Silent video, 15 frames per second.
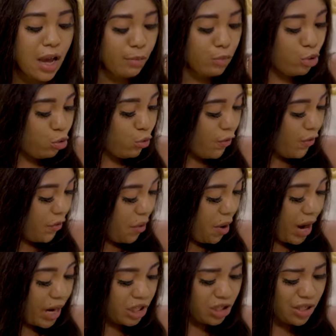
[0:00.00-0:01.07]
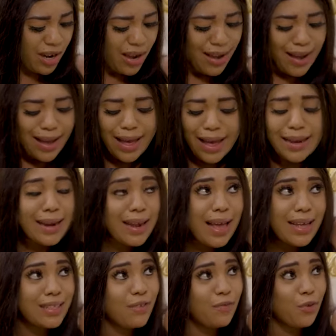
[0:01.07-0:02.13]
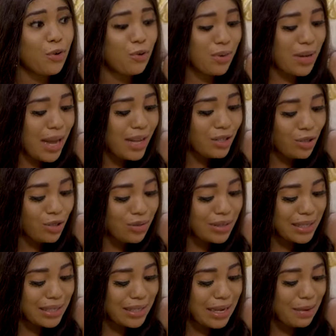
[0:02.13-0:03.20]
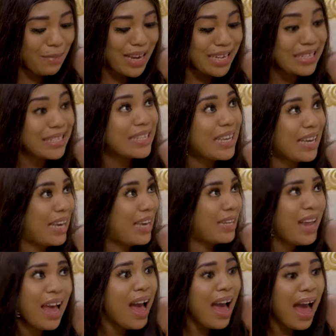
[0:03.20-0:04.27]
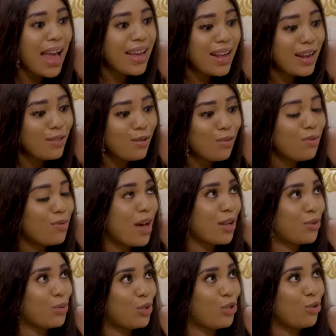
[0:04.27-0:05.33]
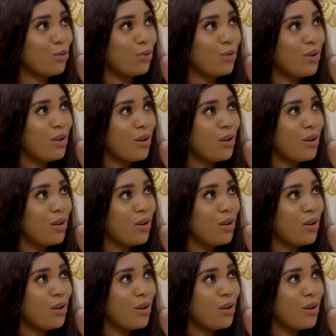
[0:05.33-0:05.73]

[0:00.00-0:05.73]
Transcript: I'm too fresh and classy for you. Can't you see my skin? I can't do that with you.